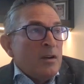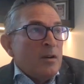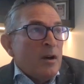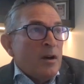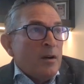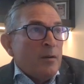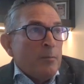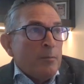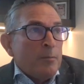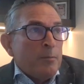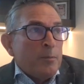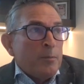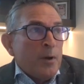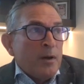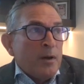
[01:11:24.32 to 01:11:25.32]

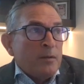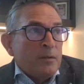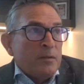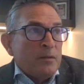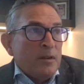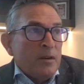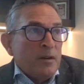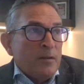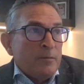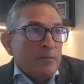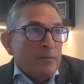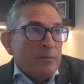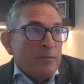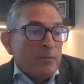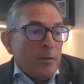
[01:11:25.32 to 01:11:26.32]
But
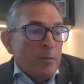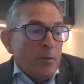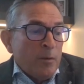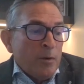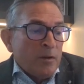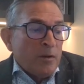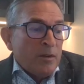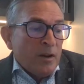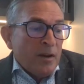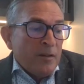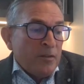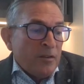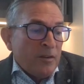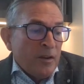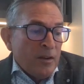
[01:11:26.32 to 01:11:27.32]
from the work that
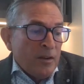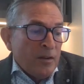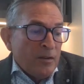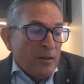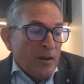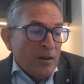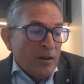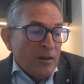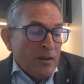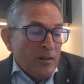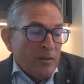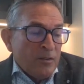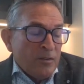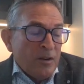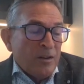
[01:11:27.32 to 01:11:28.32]
I've seen done,
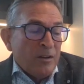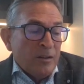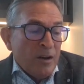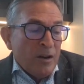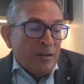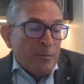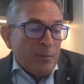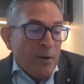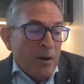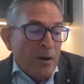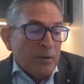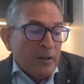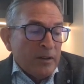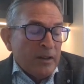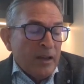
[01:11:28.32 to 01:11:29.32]
there's not a lot of
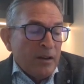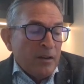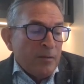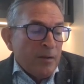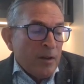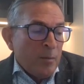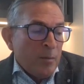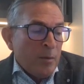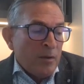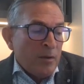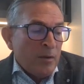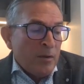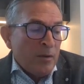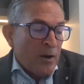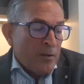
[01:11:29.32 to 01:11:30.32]
public data available in
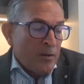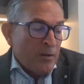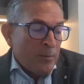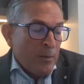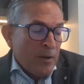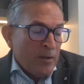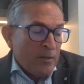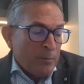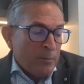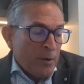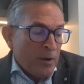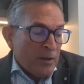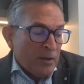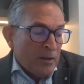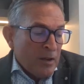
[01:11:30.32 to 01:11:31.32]
the private space,
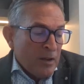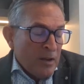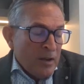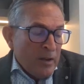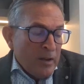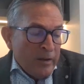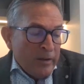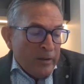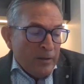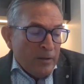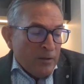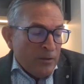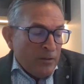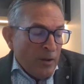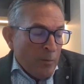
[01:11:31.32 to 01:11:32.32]
but
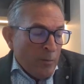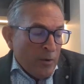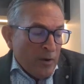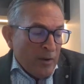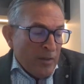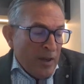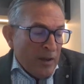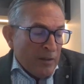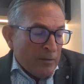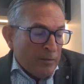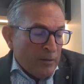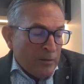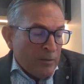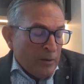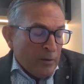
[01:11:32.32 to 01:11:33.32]
you're somewhere in that
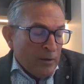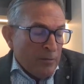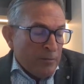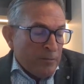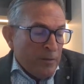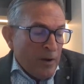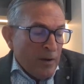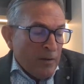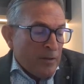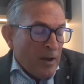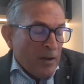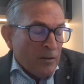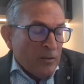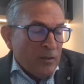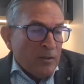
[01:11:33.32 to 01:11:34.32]

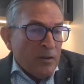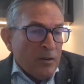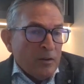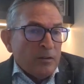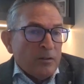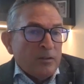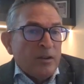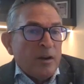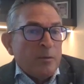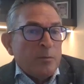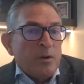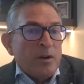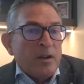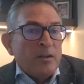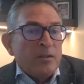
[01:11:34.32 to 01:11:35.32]
$35,000 type
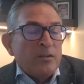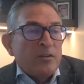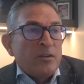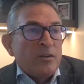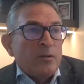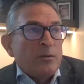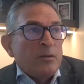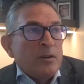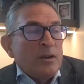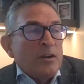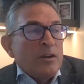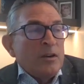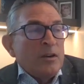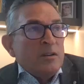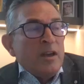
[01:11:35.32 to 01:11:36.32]
range. So
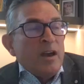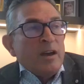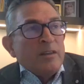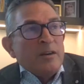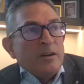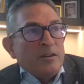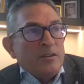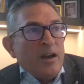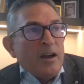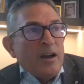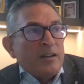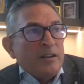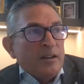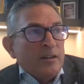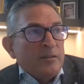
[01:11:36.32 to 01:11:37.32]
yeah, not
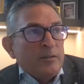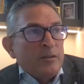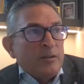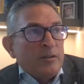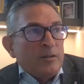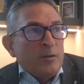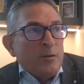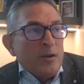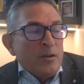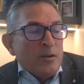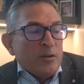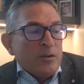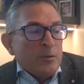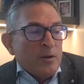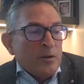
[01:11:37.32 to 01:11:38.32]
exactly put your
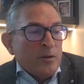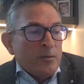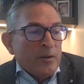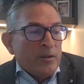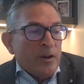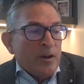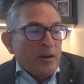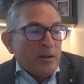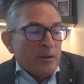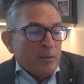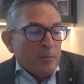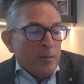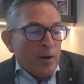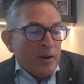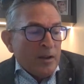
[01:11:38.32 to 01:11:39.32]
career and
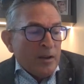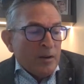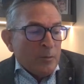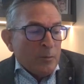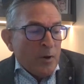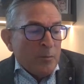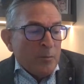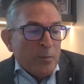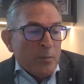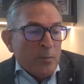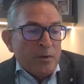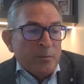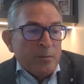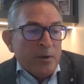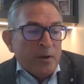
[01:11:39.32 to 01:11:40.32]
retire money on one
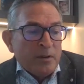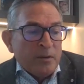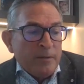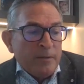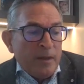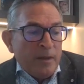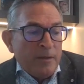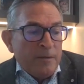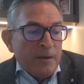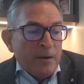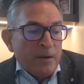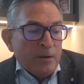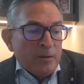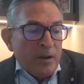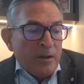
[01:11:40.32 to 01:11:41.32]
board, but
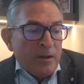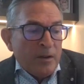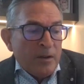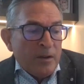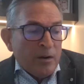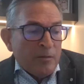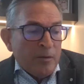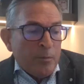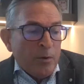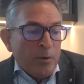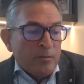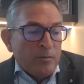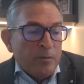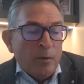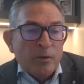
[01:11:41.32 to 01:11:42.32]
as part of a
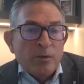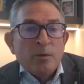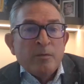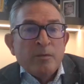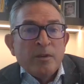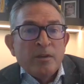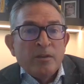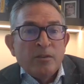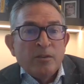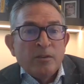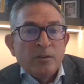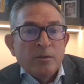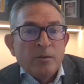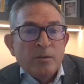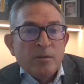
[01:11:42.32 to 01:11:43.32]
portfolio of things you
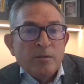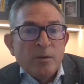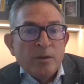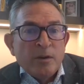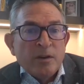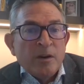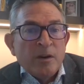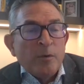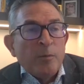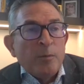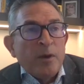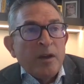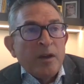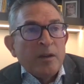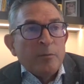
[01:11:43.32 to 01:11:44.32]
do, if you had a couple
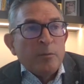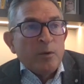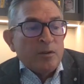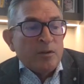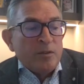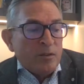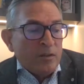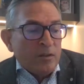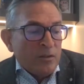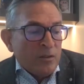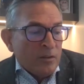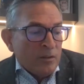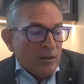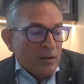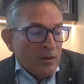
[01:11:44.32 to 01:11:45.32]
paying boards, it
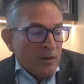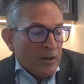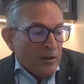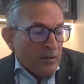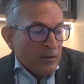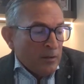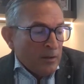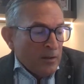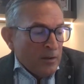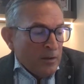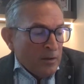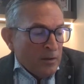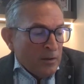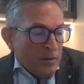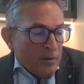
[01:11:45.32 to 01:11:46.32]
certainly
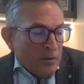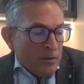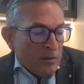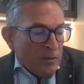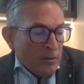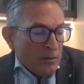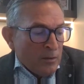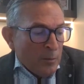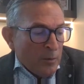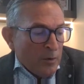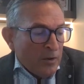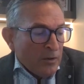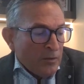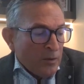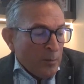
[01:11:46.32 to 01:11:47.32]
would
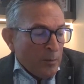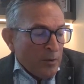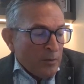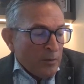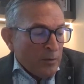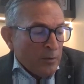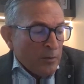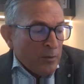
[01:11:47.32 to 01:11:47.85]
contribute.